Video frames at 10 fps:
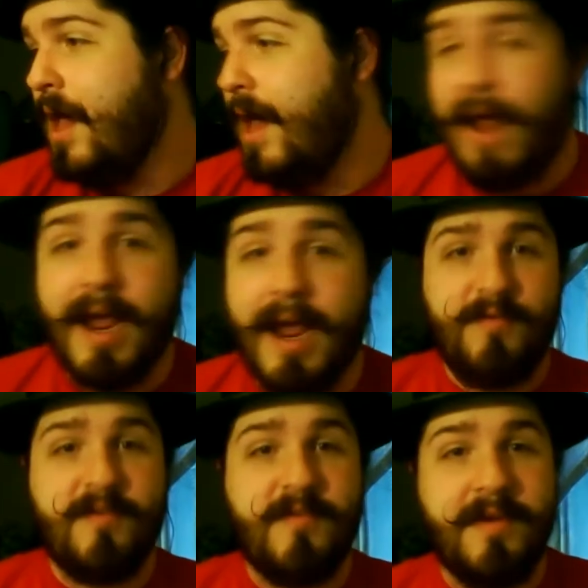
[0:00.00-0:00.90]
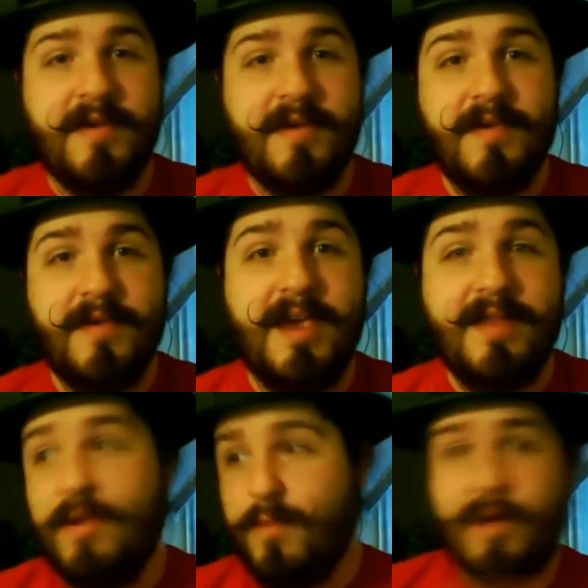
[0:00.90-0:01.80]
And I got to experience that when I was a kid,
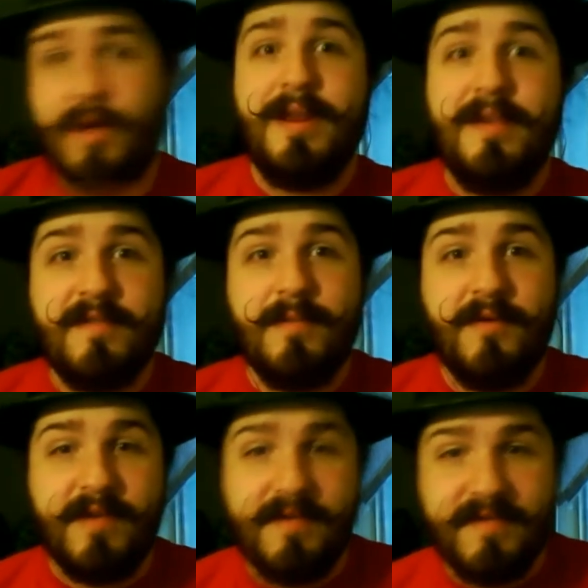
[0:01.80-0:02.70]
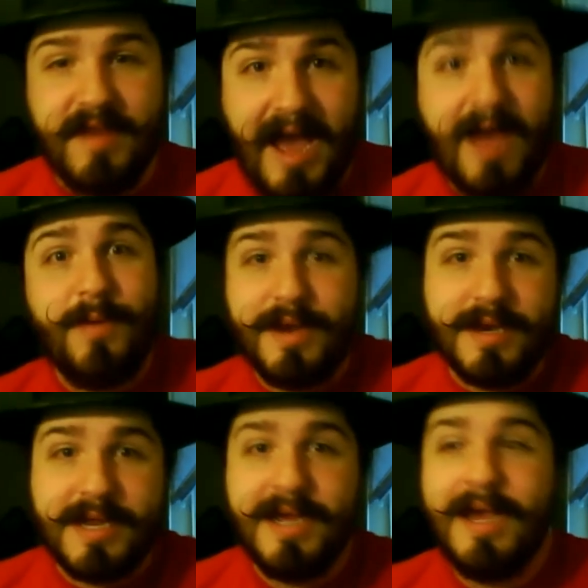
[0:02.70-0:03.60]
and they re-released the movies, and I
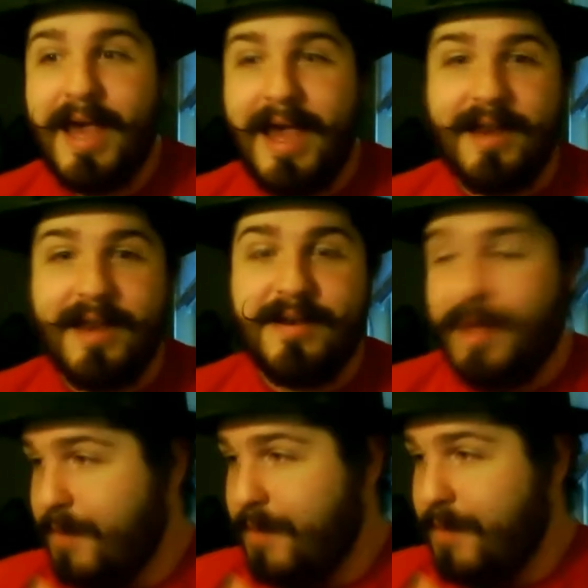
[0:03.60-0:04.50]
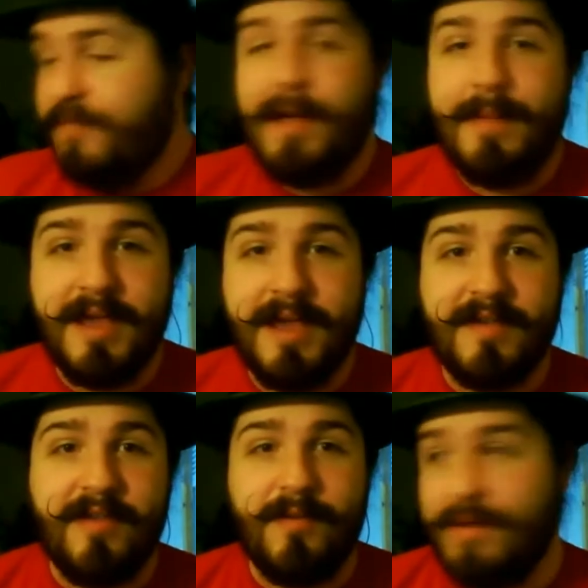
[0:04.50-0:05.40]
went, and like my whole family get
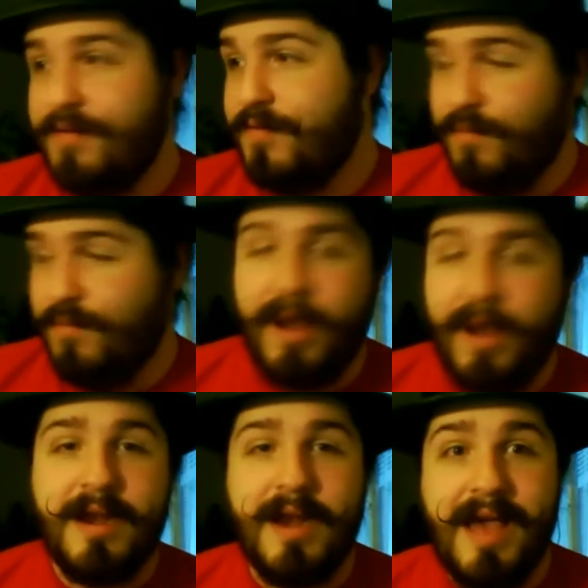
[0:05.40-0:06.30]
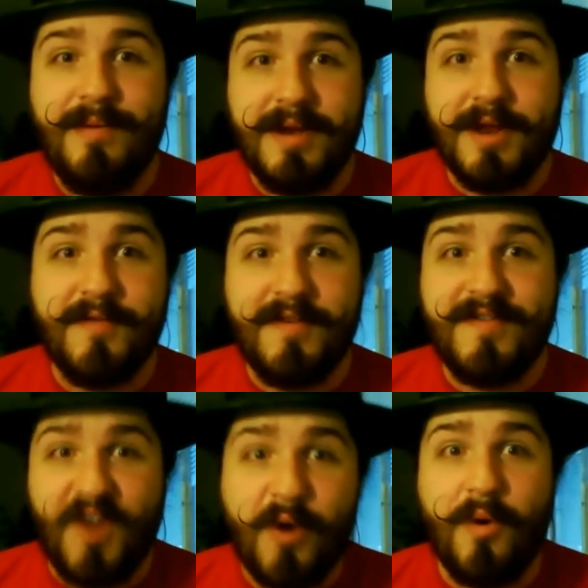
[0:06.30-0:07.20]
together, and we waited in line, and we went to go see
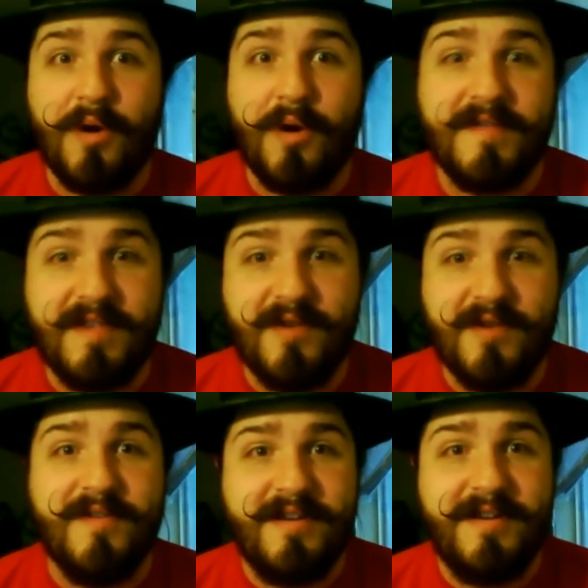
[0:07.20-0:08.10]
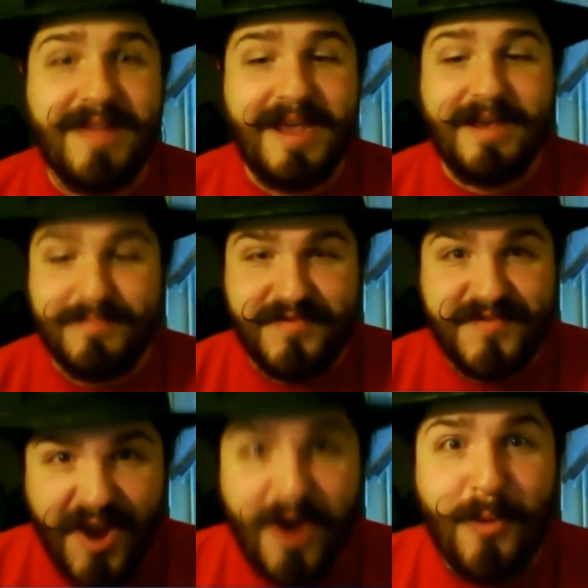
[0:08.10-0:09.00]
Star Wars, the original like
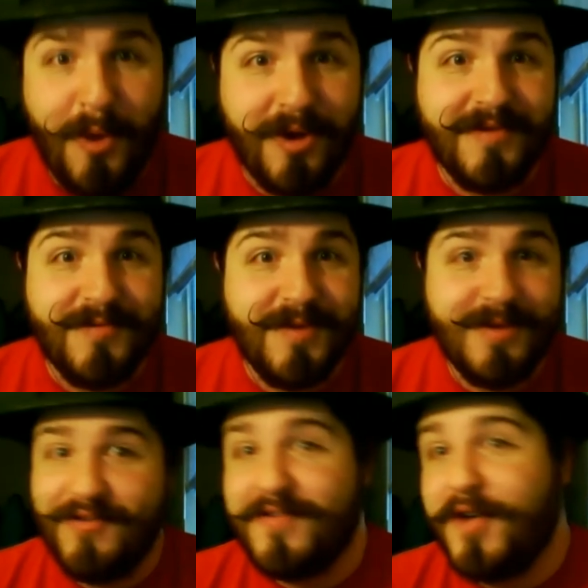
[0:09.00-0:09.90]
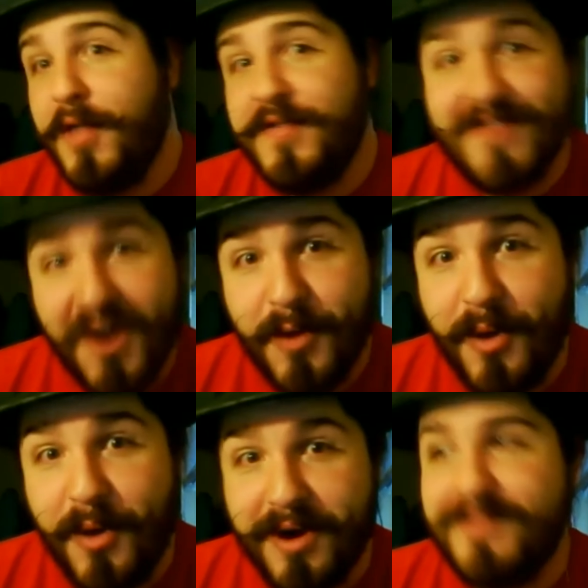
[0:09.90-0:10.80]
Star Wars, when it was just called Star
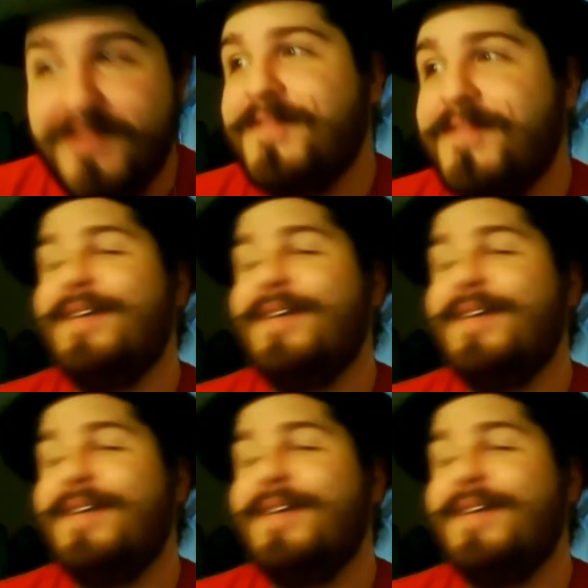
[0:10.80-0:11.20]
Wars.